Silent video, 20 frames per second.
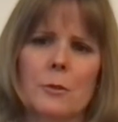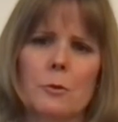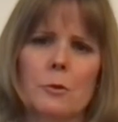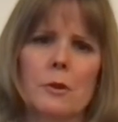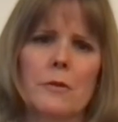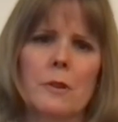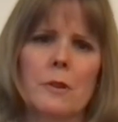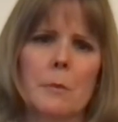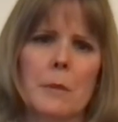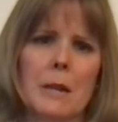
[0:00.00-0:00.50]

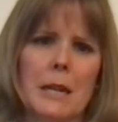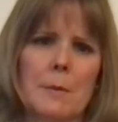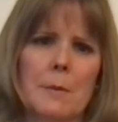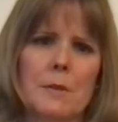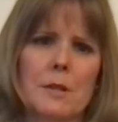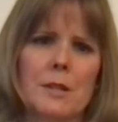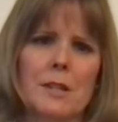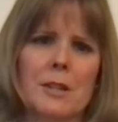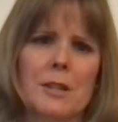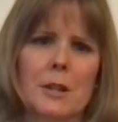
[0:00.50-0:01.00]
all of the
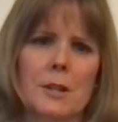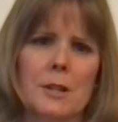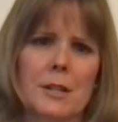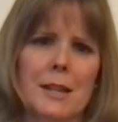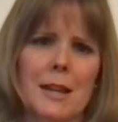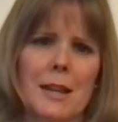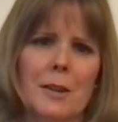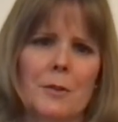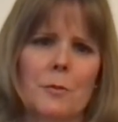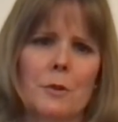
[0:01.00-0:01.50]
memes
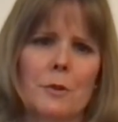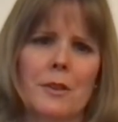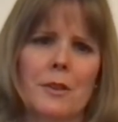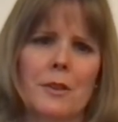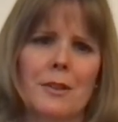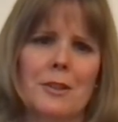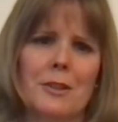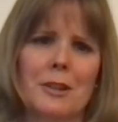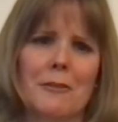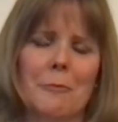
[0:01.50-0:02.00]
associated with
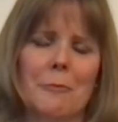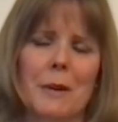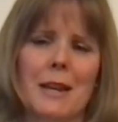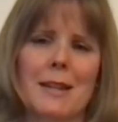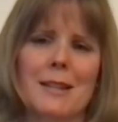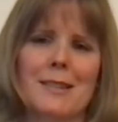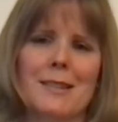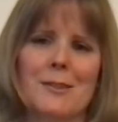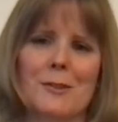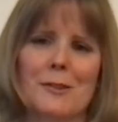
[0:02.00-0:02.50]
Jeff
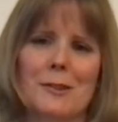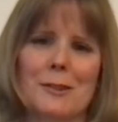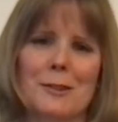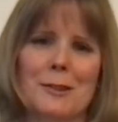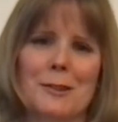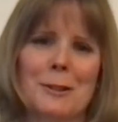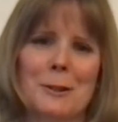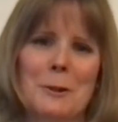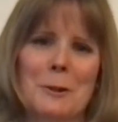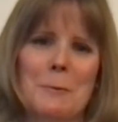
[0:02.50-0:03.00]

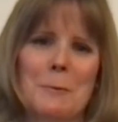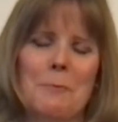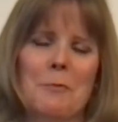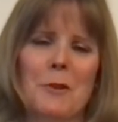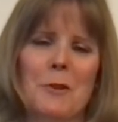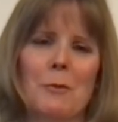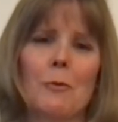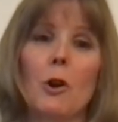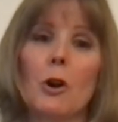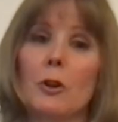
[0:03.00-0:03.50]
Bezos's
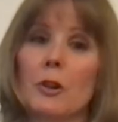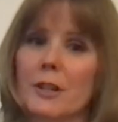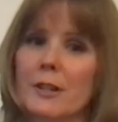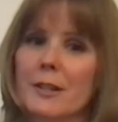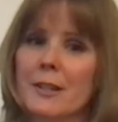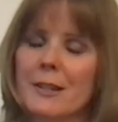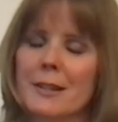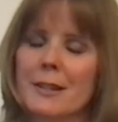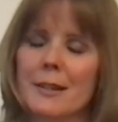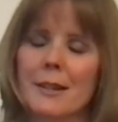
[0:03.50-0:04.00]

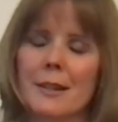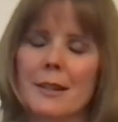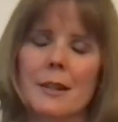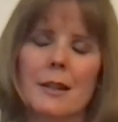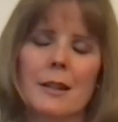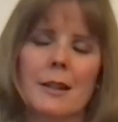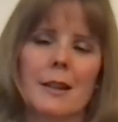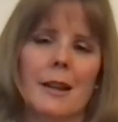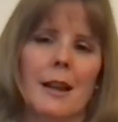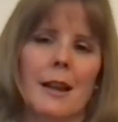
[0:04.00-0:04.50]
rocket
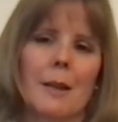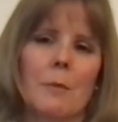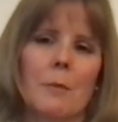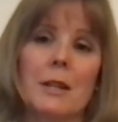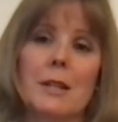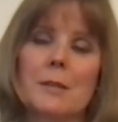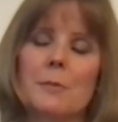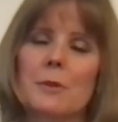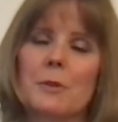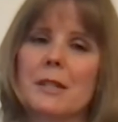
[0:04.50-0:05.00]

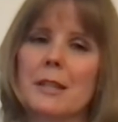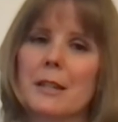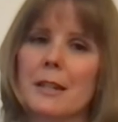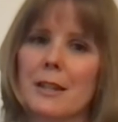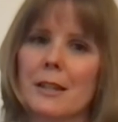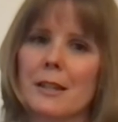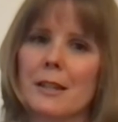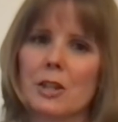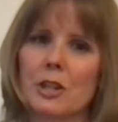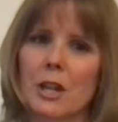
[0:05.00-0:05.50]
and its
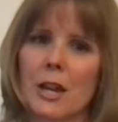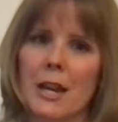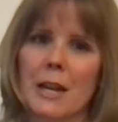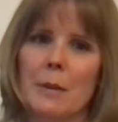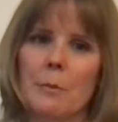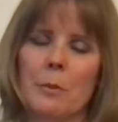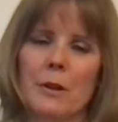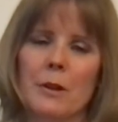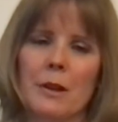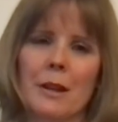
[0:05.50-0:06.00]
particular
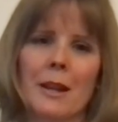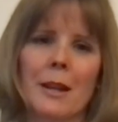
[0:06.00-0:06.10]
shape,